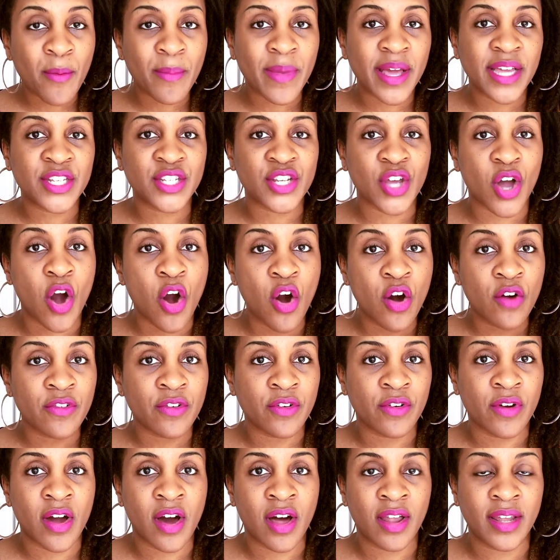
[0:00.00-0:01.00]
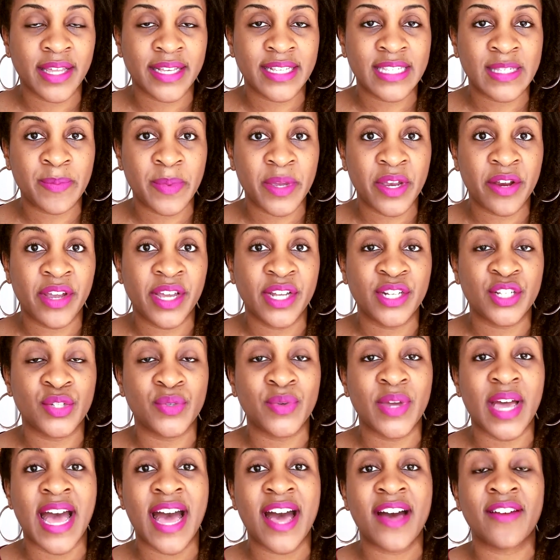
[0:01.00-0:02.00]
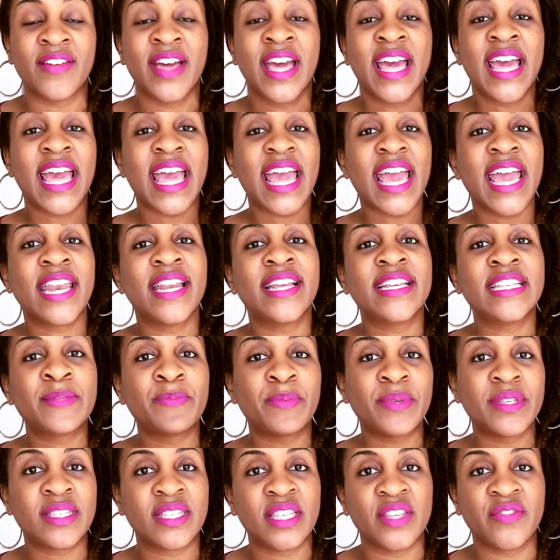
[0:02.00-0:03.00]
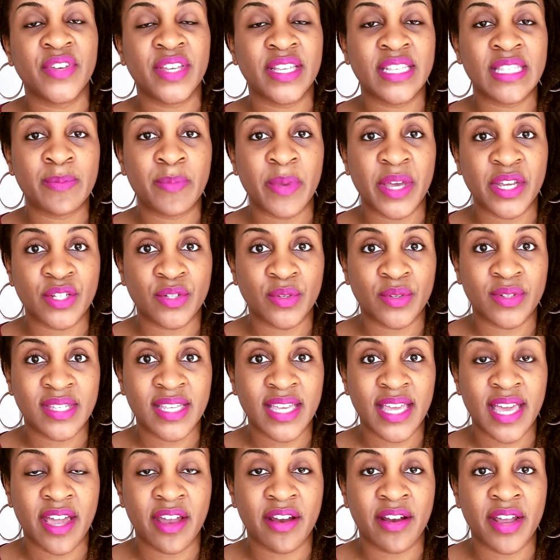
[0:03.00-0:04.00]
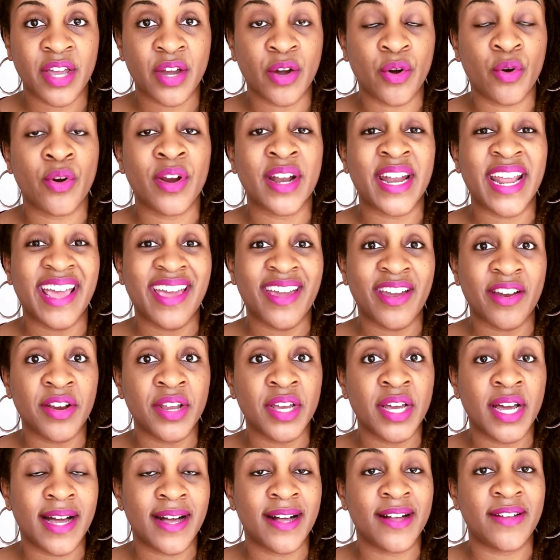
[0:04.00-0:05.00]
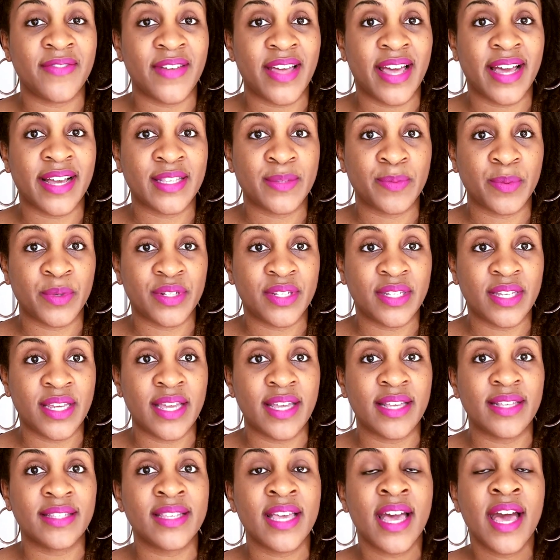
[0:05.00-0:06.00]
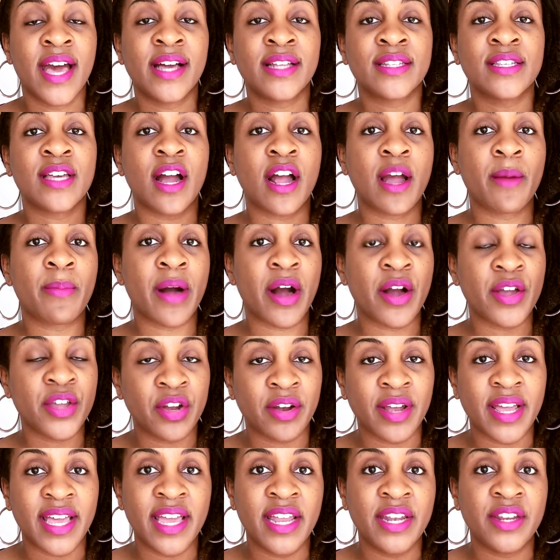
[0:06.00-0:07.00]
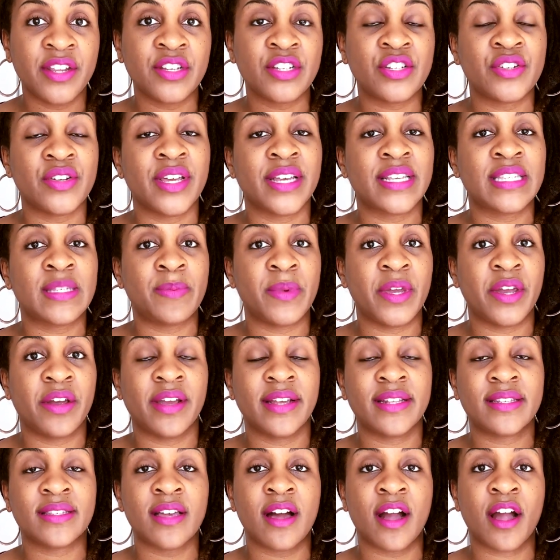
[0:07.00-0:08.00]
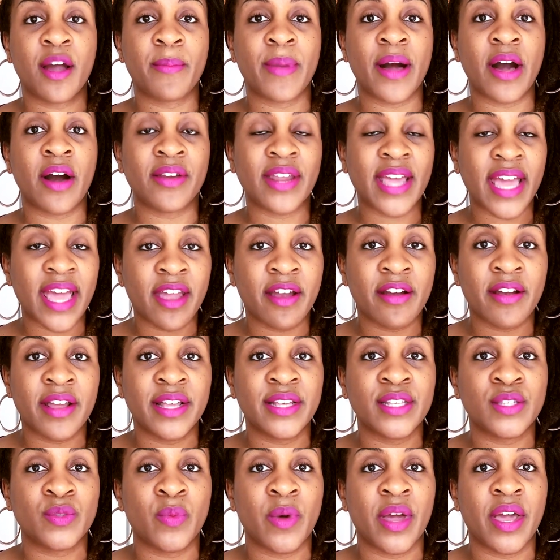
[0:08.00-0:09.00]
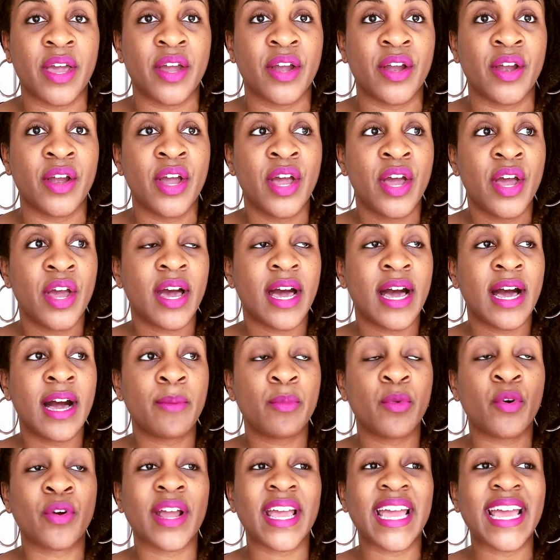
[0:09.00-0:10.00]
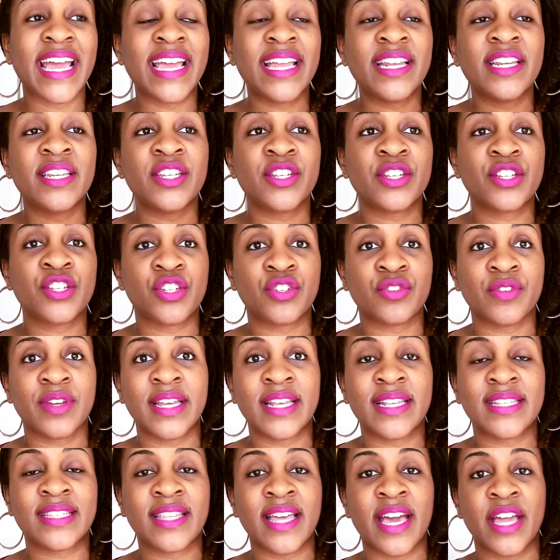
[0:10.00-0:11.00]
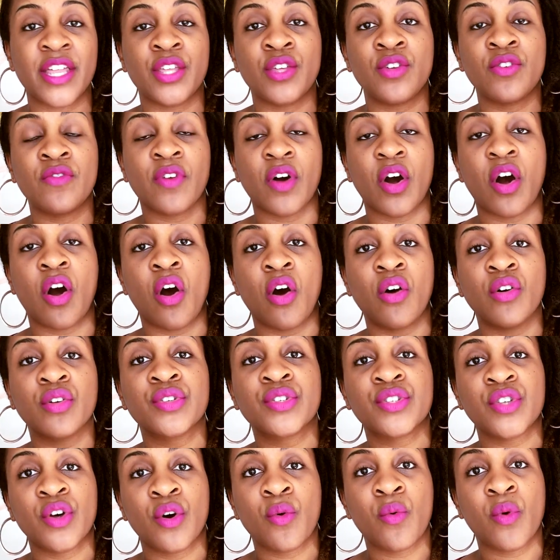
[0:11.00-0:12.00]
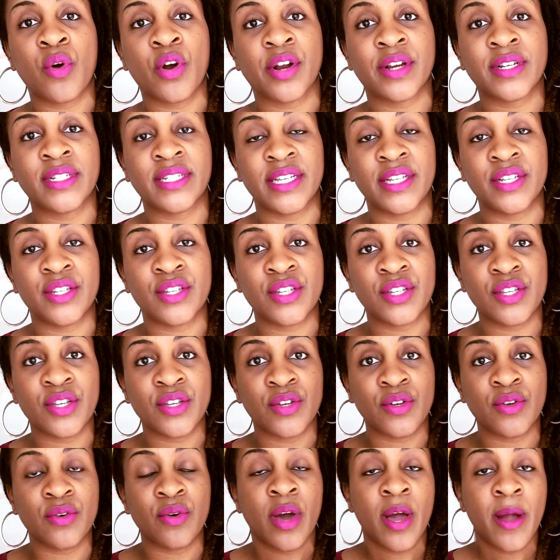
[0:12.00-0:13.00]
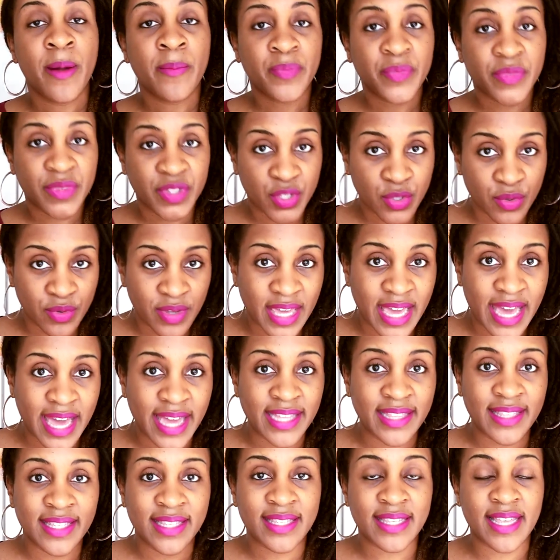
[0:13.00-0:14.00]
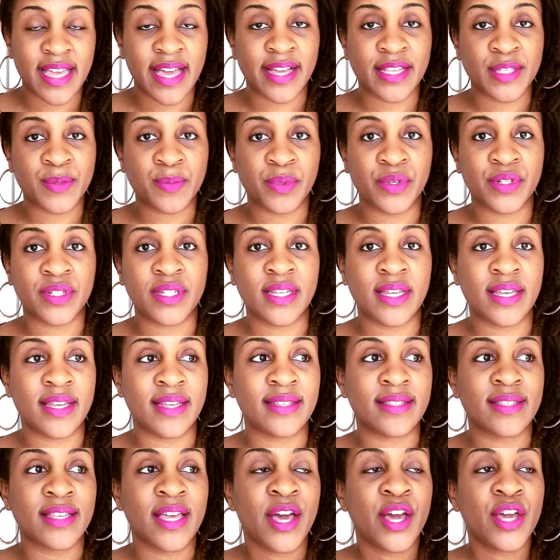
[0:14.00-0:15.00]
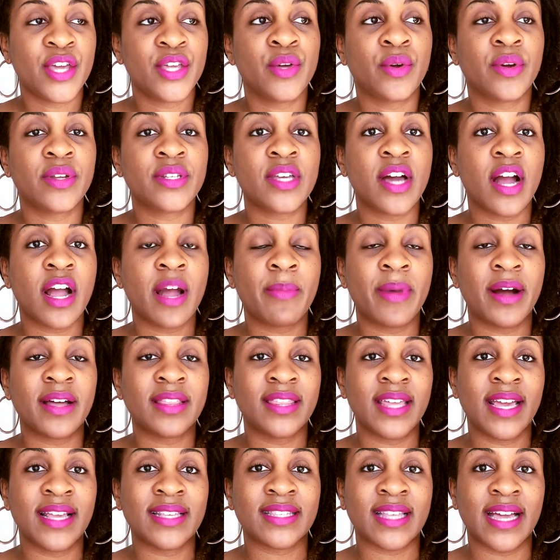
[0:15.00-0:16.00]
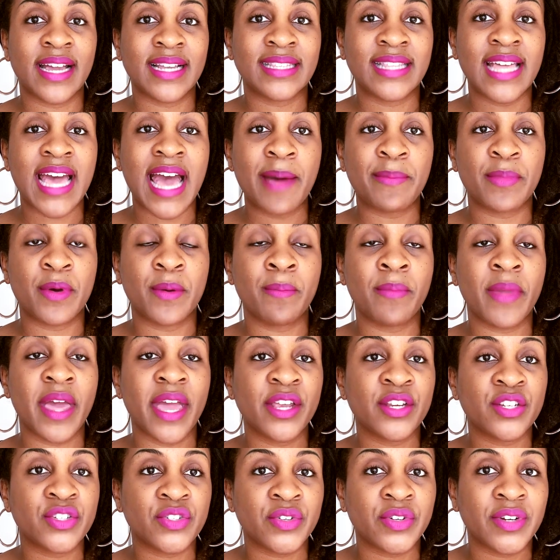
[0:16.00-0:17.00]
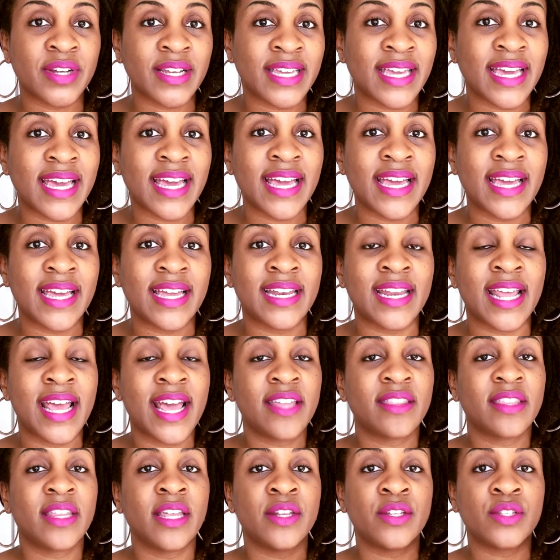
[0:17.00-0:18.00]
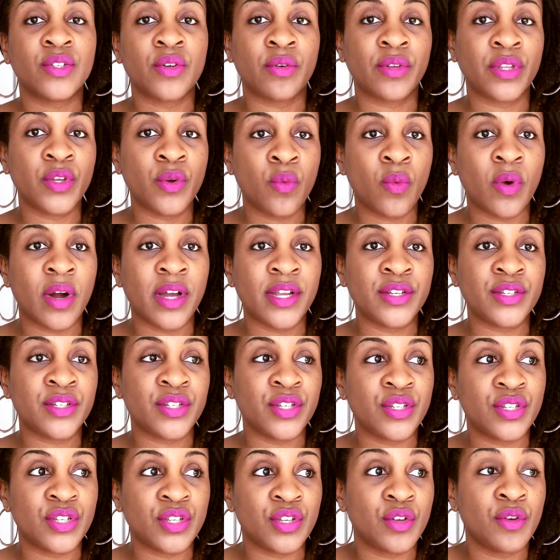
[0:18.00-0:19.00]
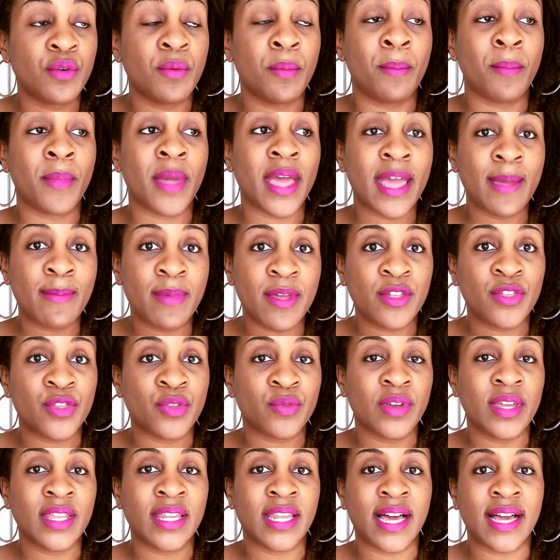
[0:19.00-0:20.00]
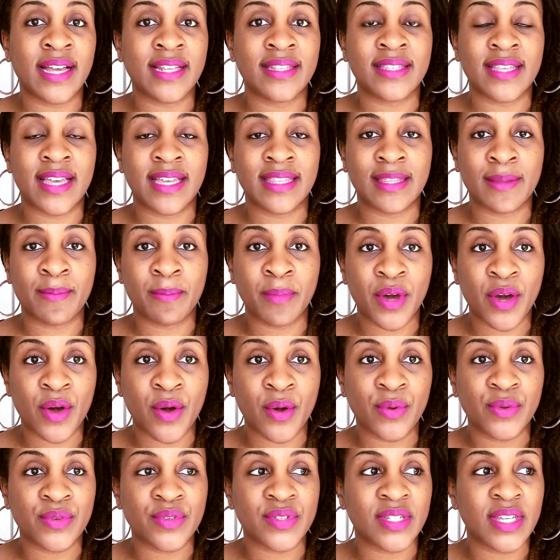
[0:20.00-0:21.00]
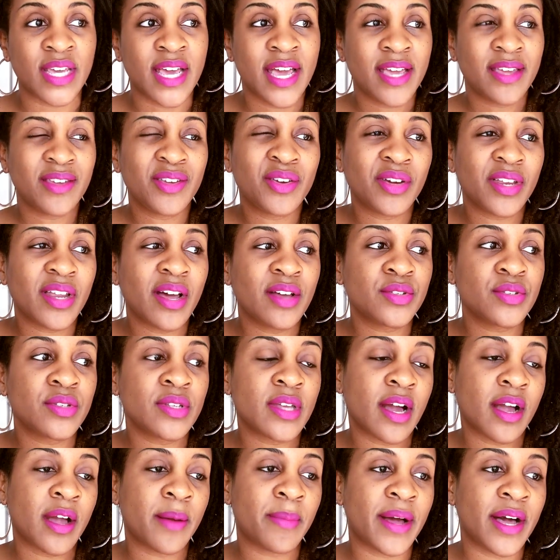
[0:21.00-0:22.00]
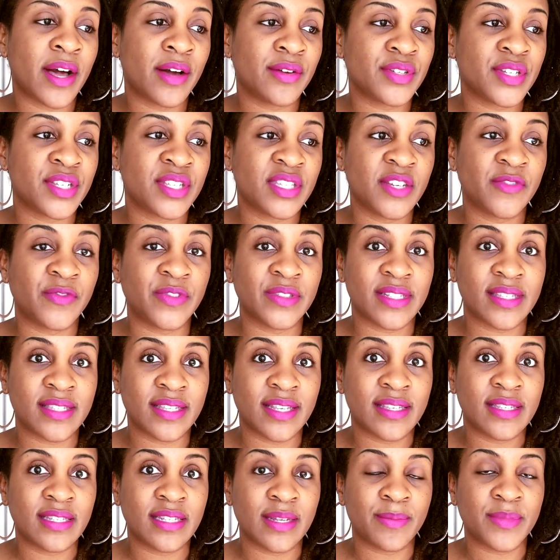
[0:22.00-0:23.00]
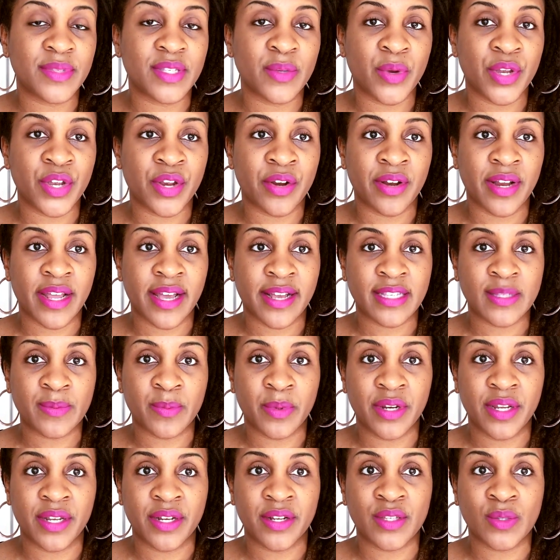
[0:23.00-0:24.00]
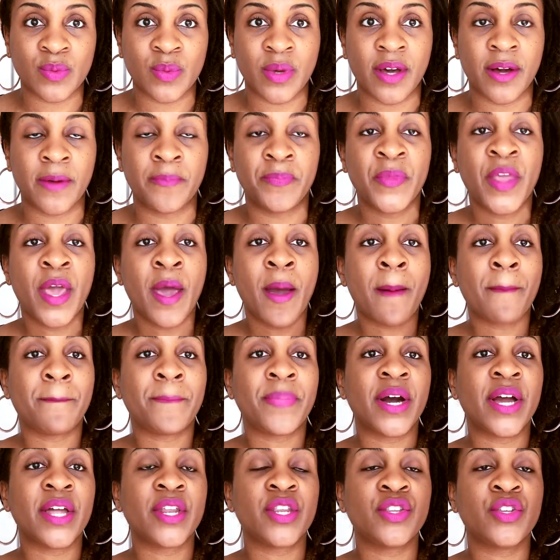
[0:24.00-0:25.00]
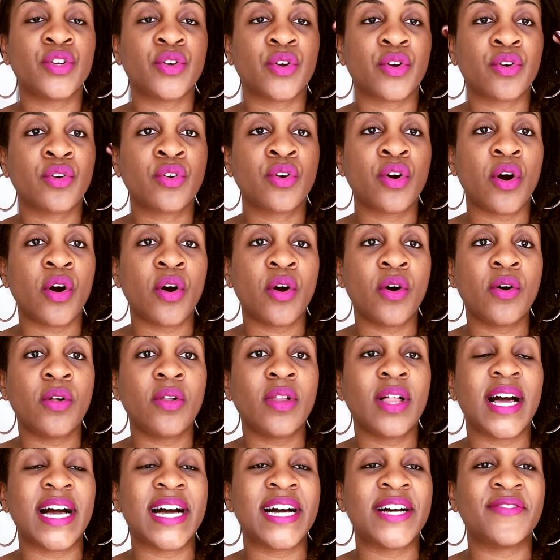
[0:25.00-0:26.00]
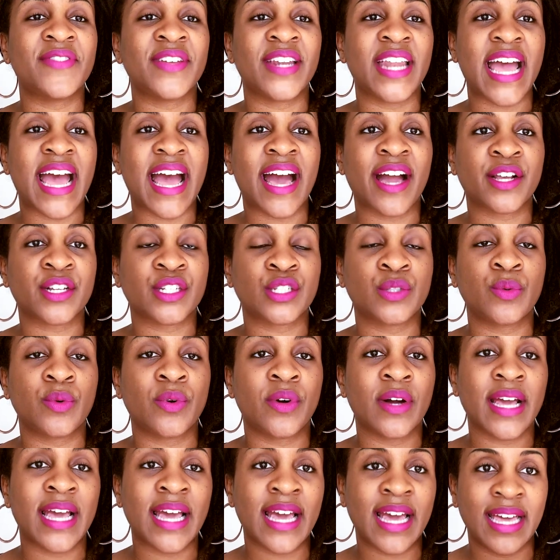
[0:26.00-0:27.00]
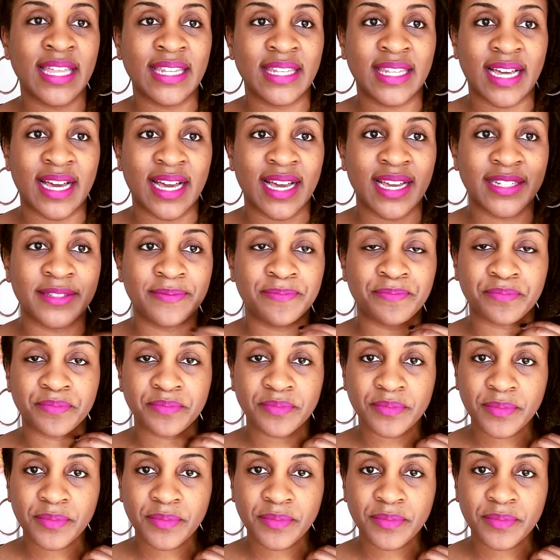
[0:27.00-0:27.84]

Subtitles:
much overall experience you have in a specific specialty area or in an area of expertise. Talk about your industry experience. Talk about areas where or industries that you've also worked into to gain this expertise. You can talk about things like that, but make sure again that it's only 1 to 2, maybe 3 lines at the most. You can also talk about just different systems that you're an expert in as well. But your goal of an actual headline